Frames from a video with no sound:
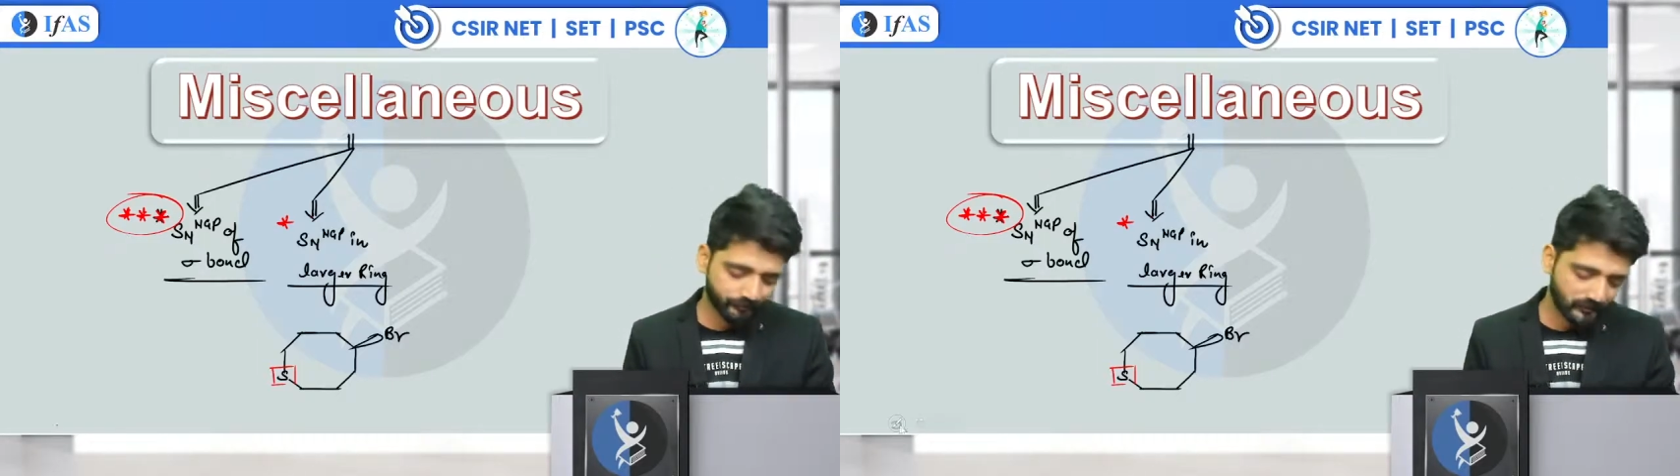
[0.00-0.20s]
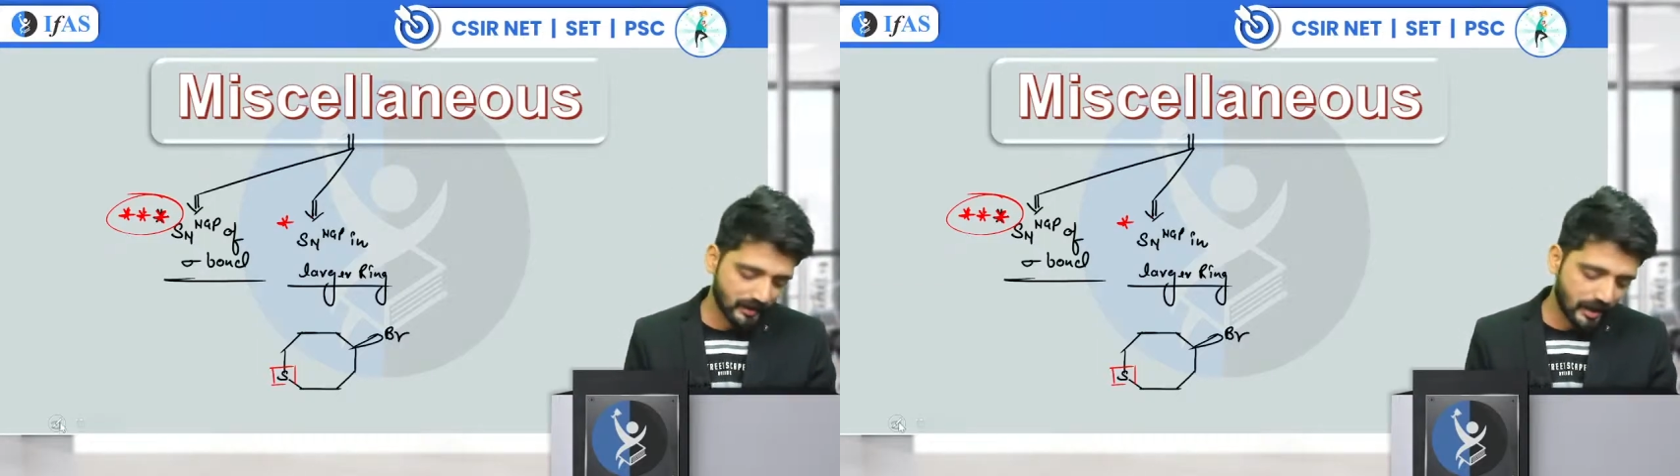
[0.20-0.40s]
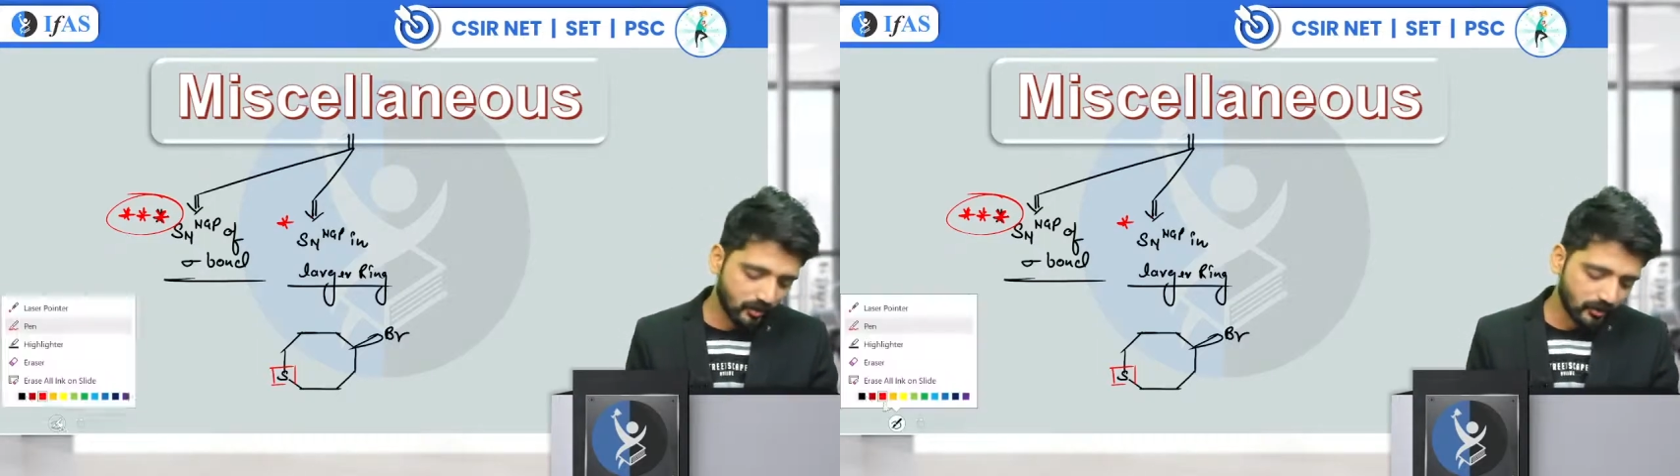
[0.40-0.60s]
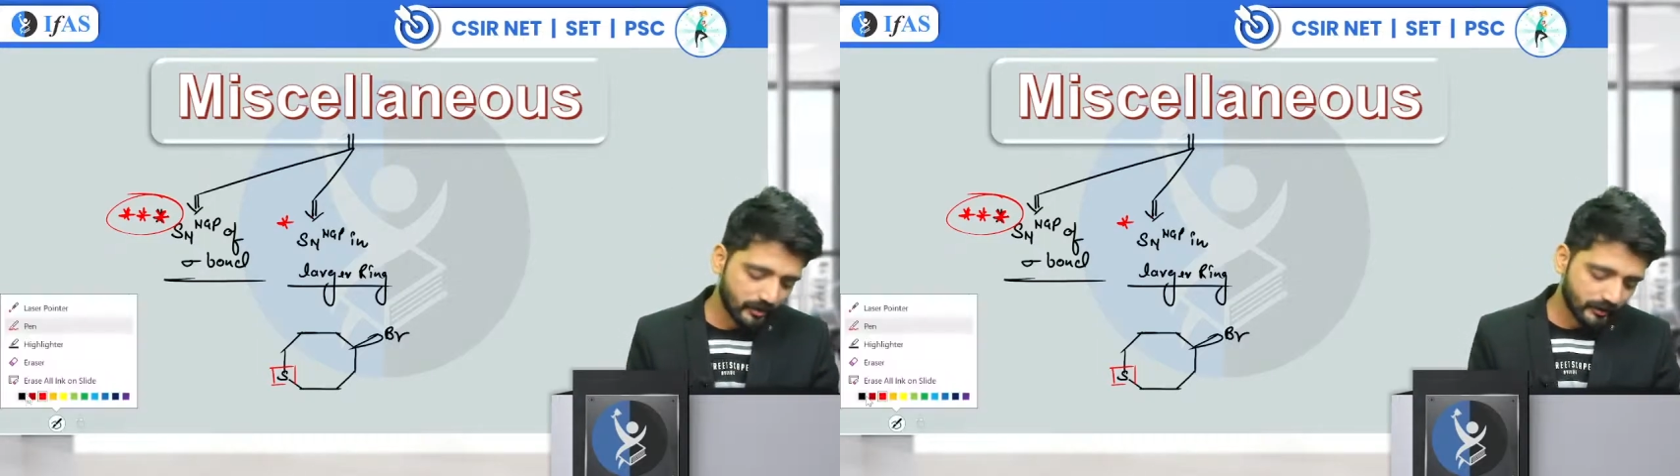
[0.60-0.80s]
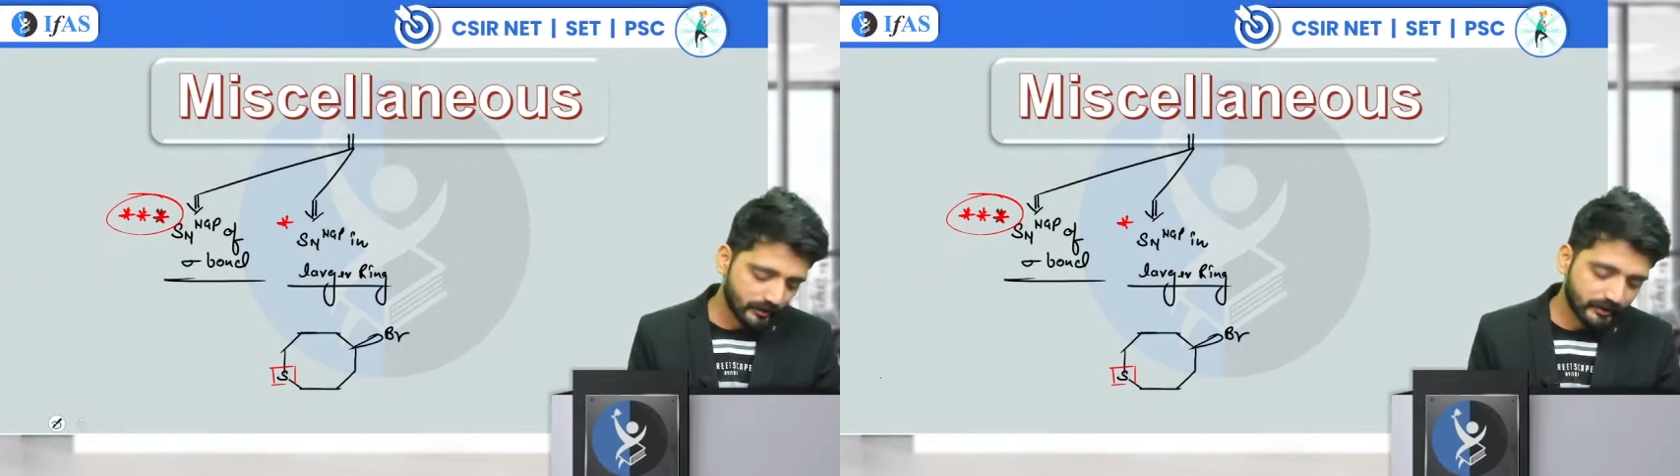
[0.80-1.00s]
Now
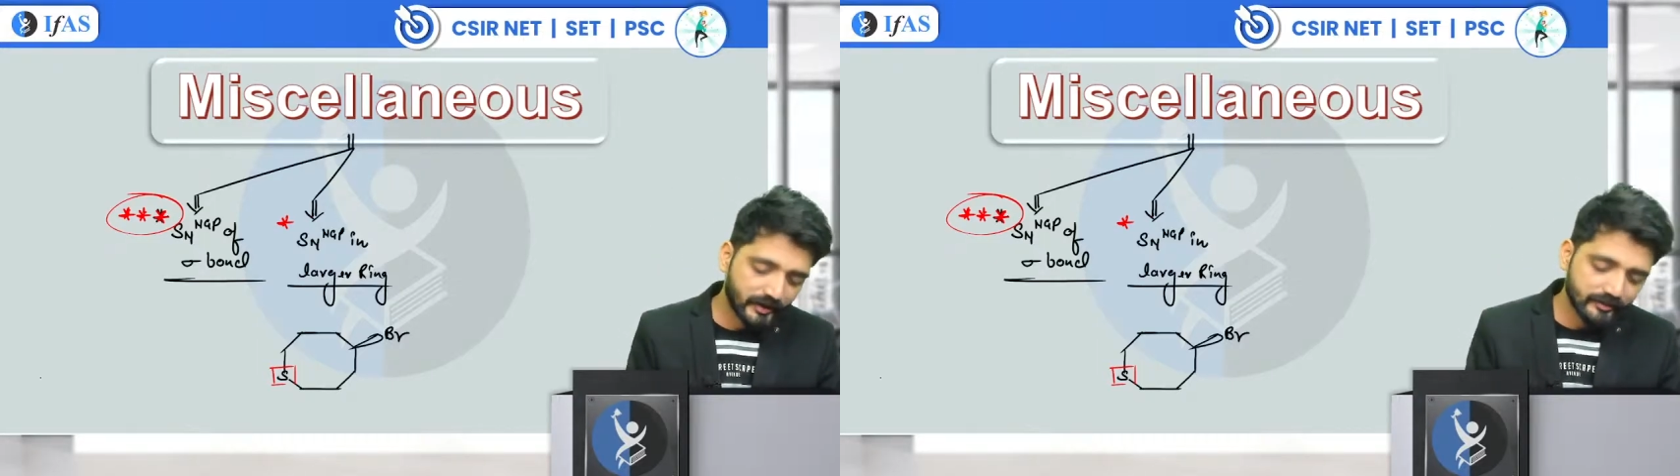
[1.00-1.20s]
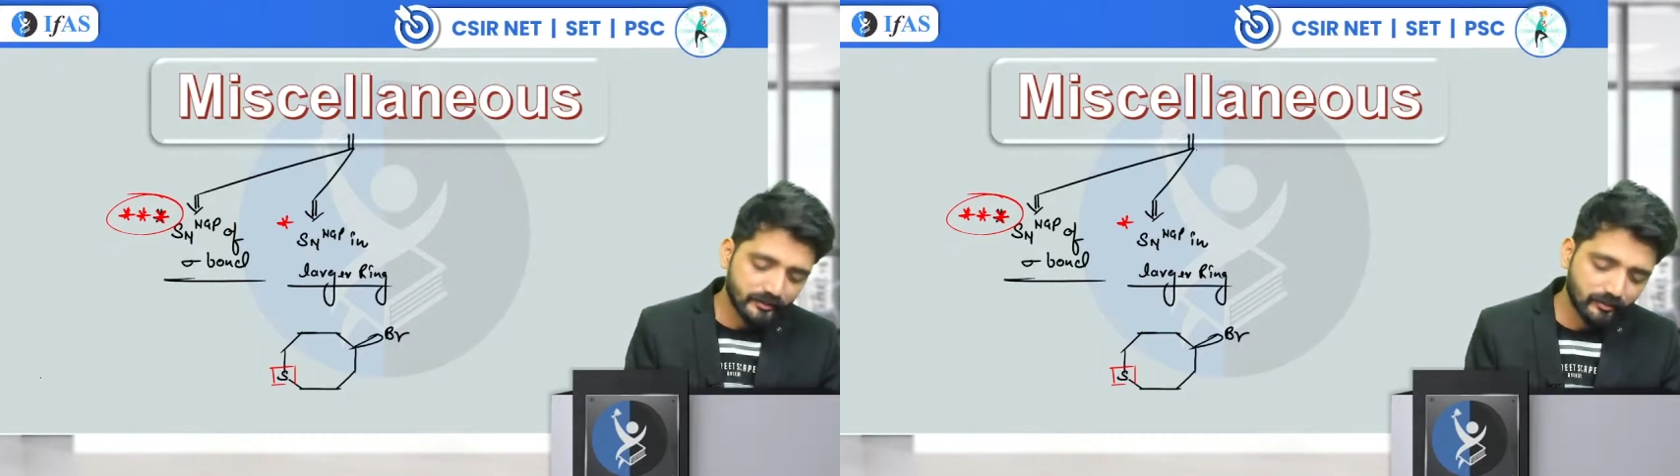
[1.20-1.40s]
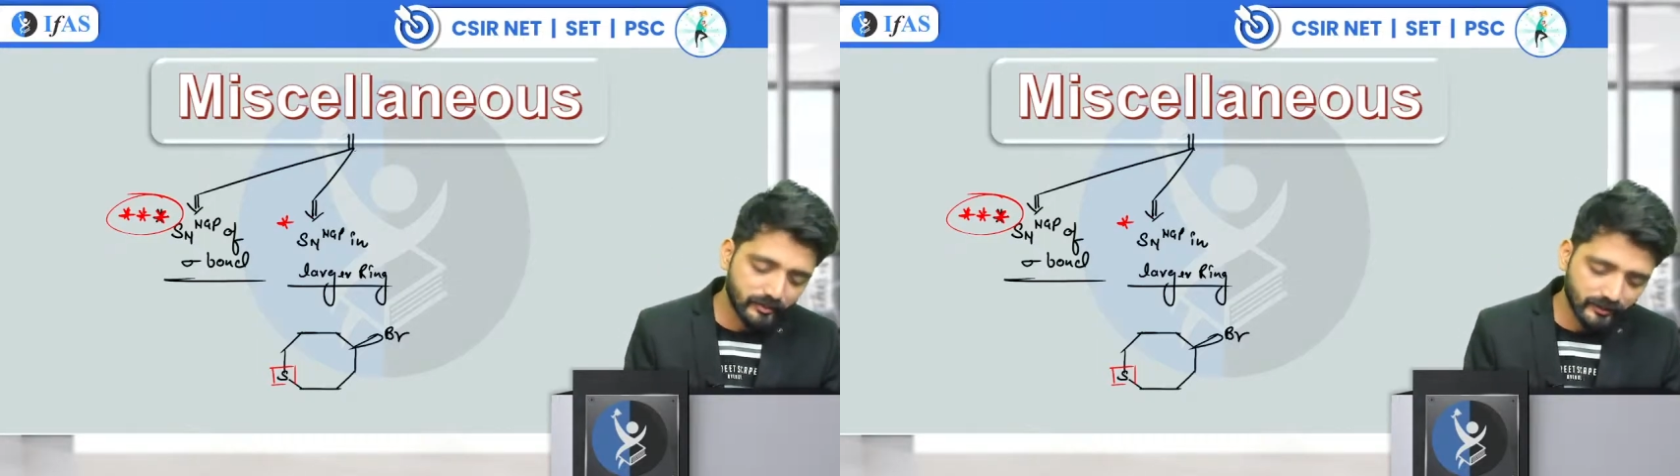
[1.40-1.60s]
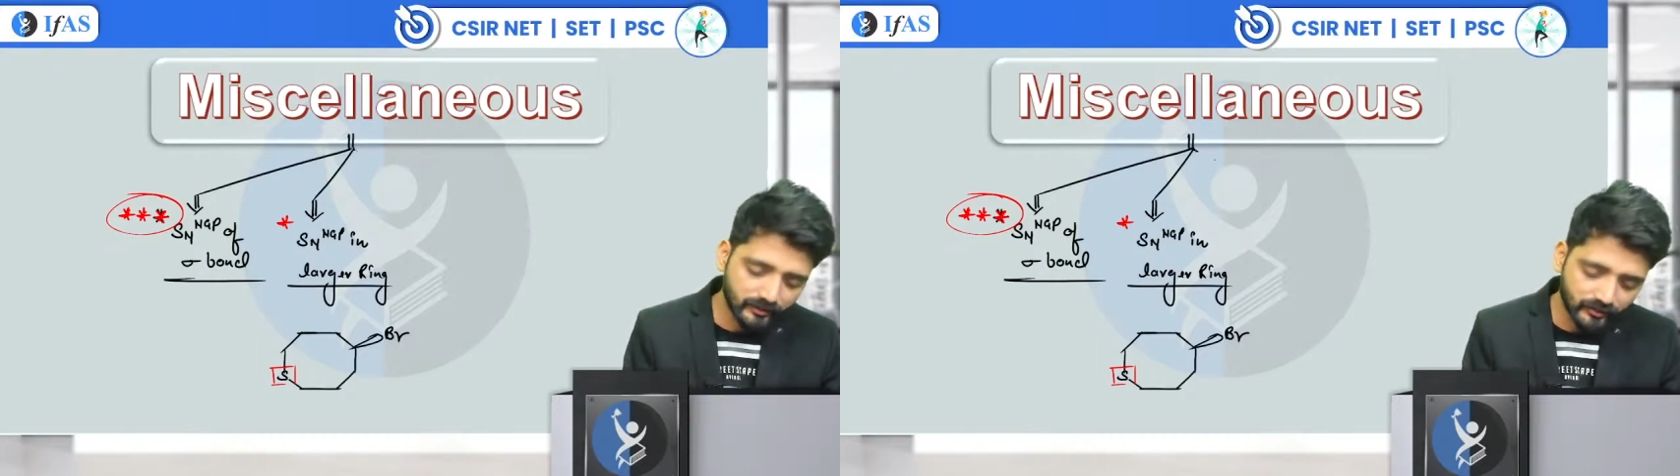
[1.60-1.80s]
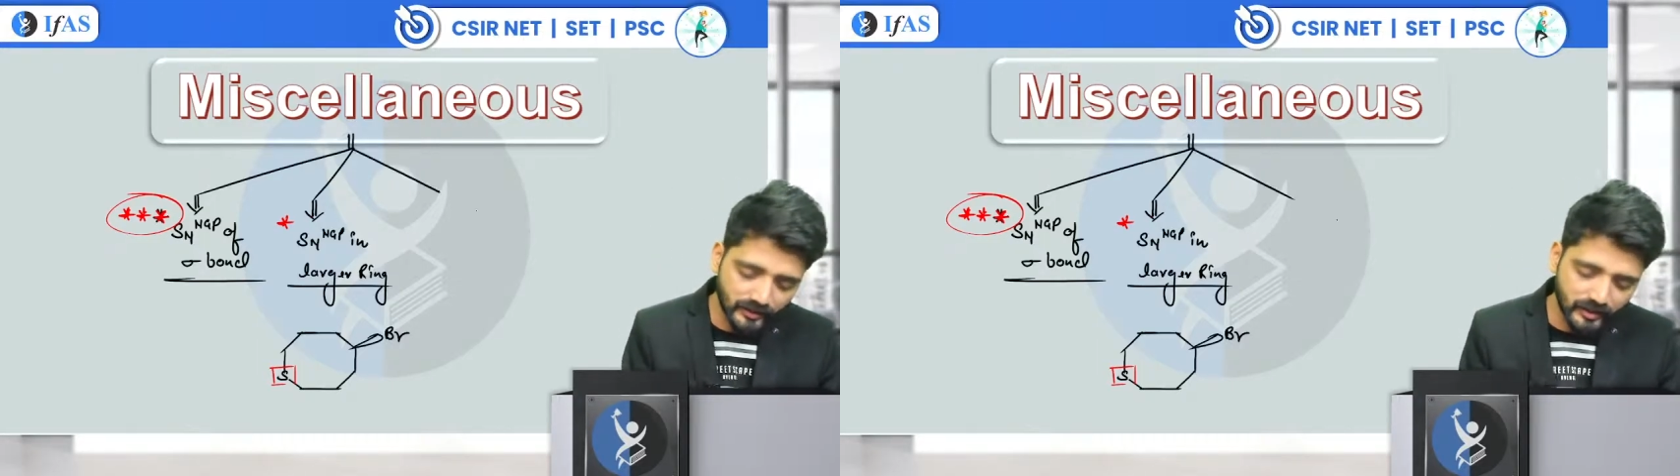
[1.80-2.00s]
the case number
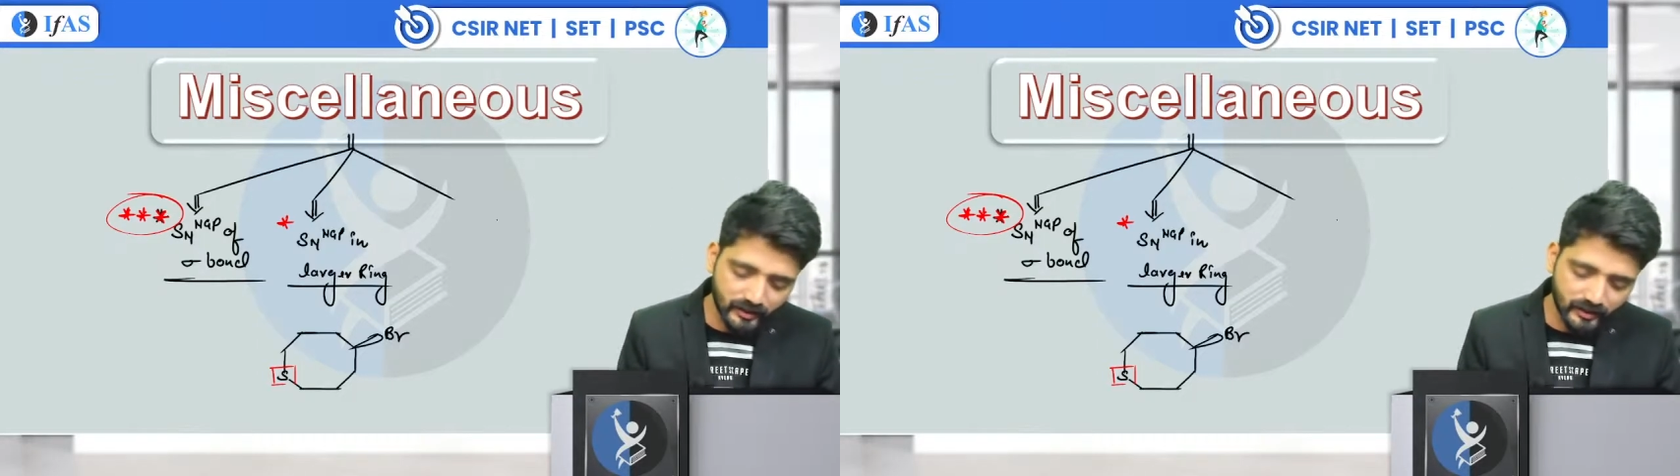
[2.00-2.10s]
3